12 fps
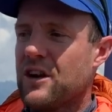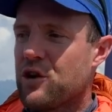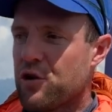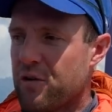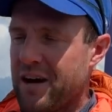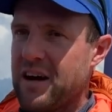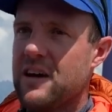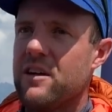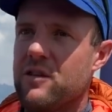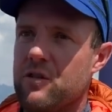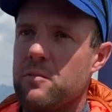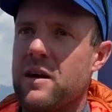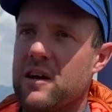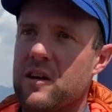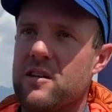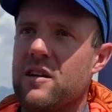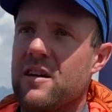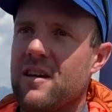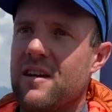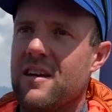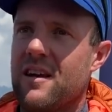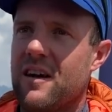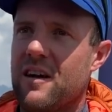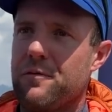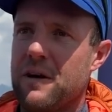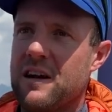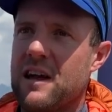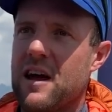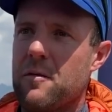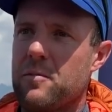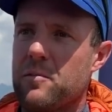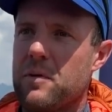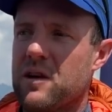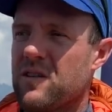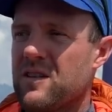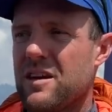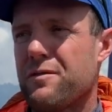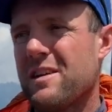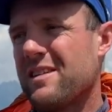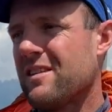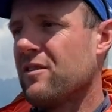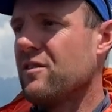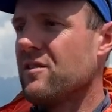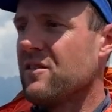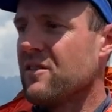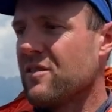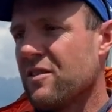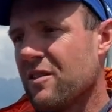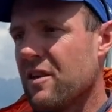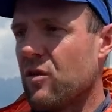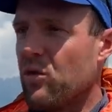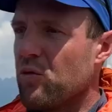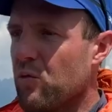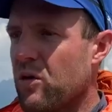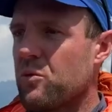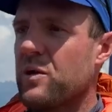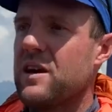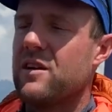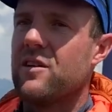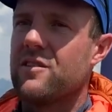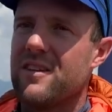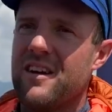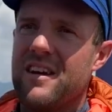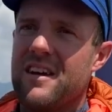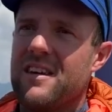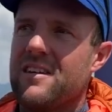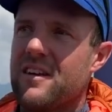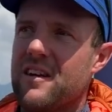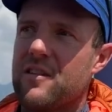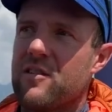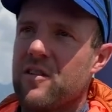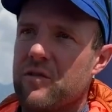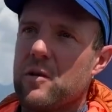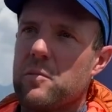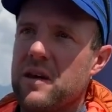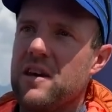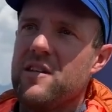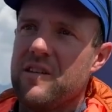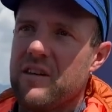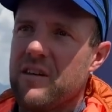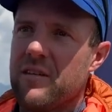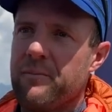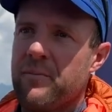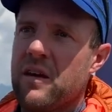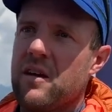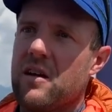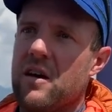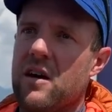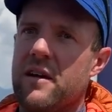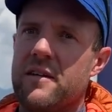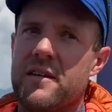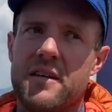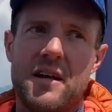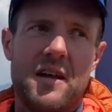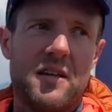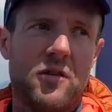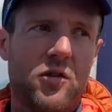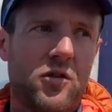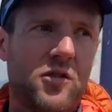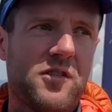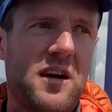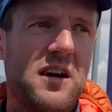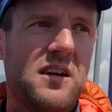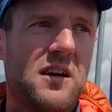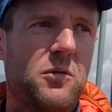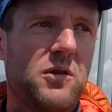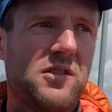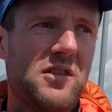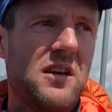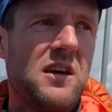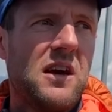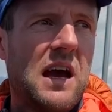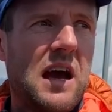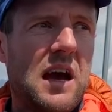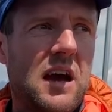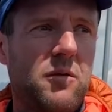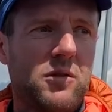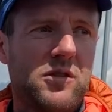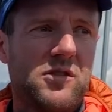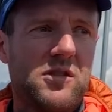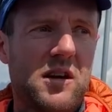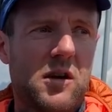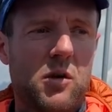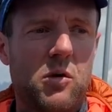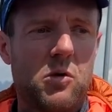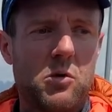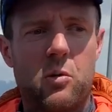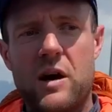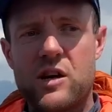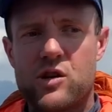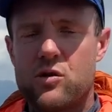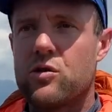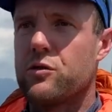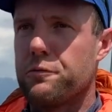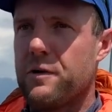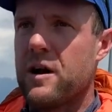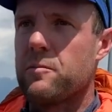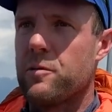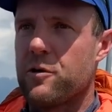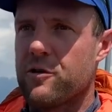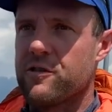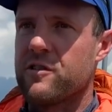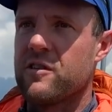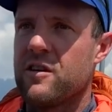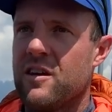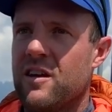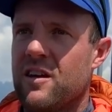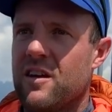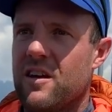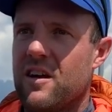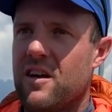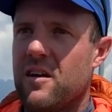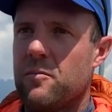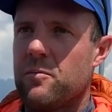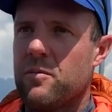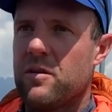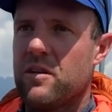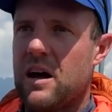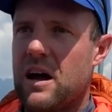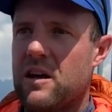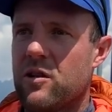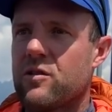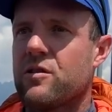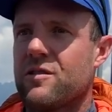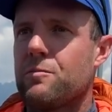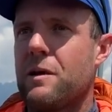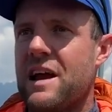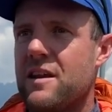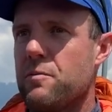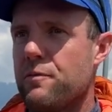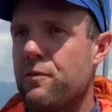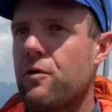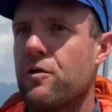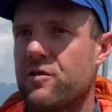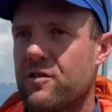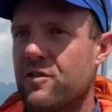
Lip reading: try to make it finally happen, because I felt on one way not that it not will be easy. And on the other side, I was quite sure to find person. I not planned it before,